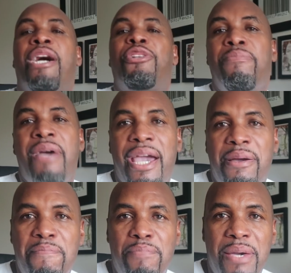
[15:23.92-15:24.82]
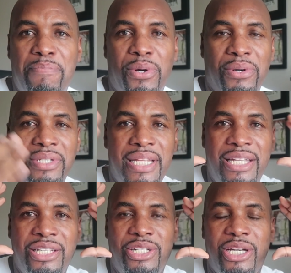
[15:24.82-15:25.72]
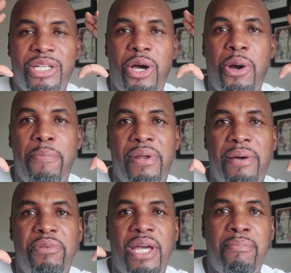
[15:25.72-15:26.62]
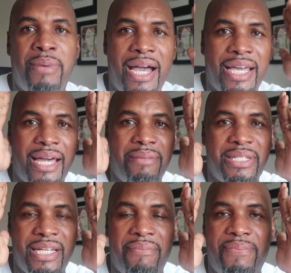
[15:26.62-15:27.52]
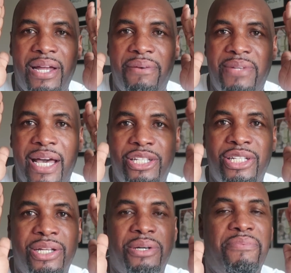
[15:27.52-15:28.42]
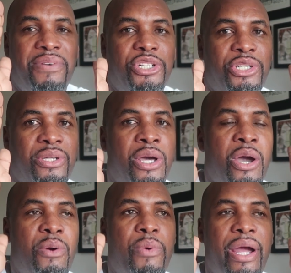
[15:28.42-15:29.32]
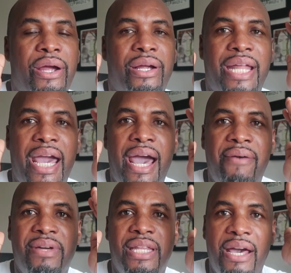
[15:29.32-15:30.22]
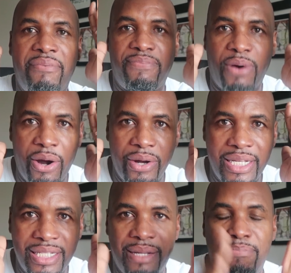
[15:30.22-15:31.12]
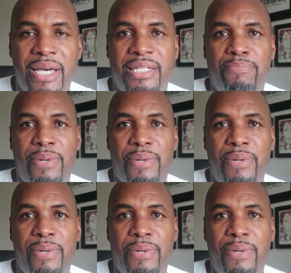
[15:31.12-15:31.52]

My Jamaican people need to just open up their mind, get themselves out of that tunnel vision where they have it that foreign is the best